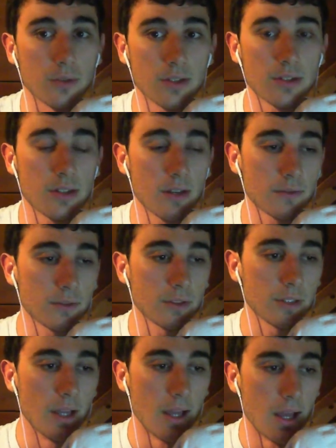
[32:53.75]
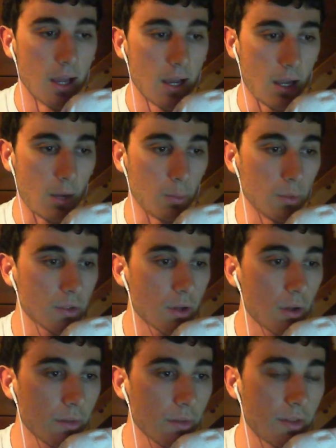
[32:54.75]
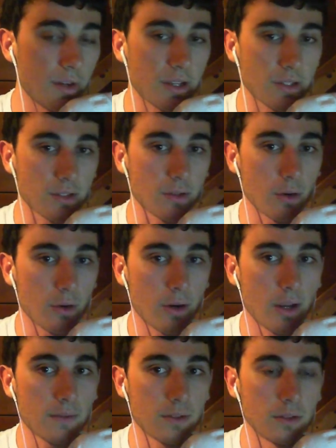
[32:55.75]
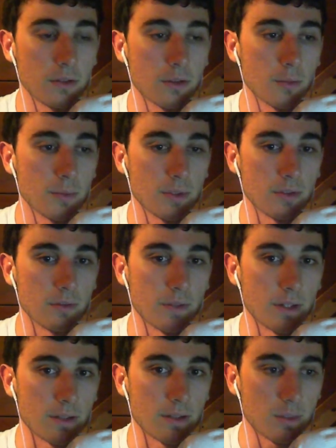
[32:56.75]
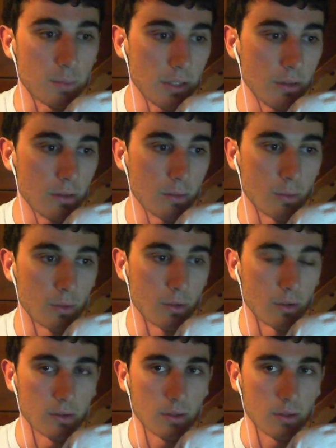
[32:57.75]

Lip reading: This is definitely, I wouldn't call it the next StarCraft in terms of speed or